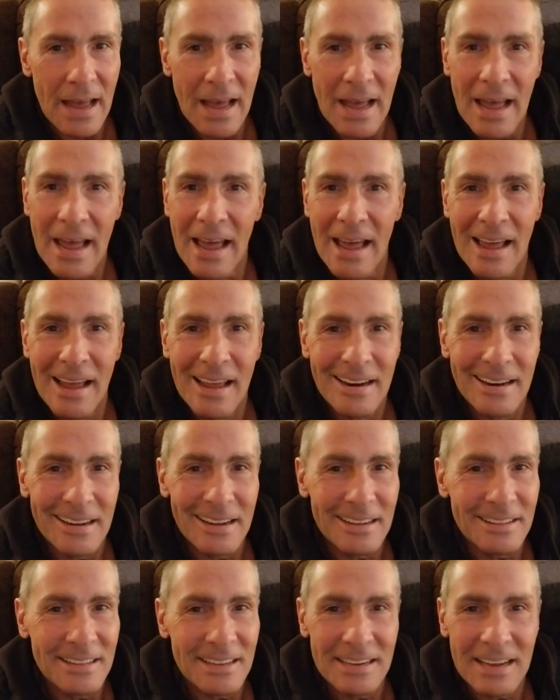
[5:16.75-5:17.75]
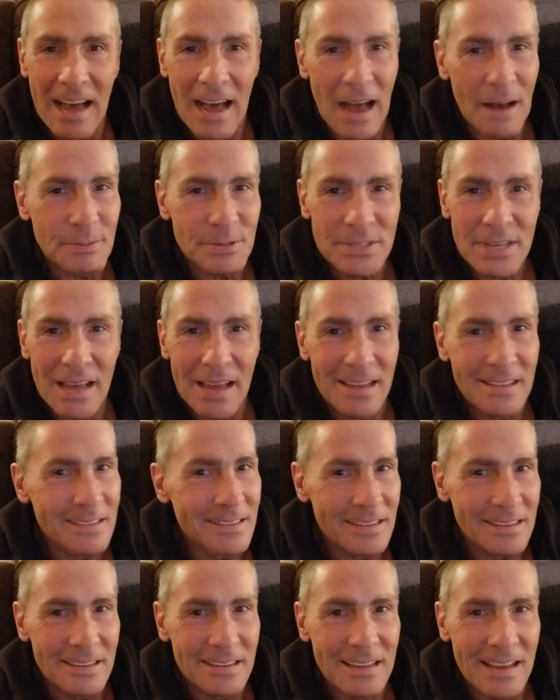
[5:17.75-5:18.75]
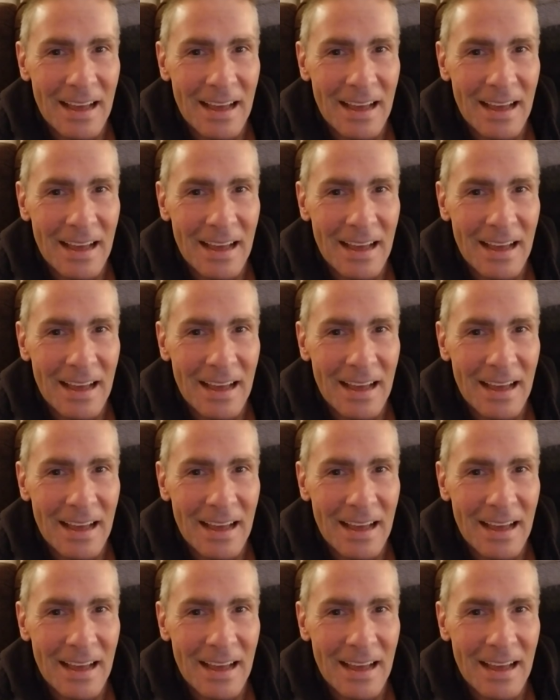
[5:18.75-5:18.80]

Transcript: And the, the cops had, uh,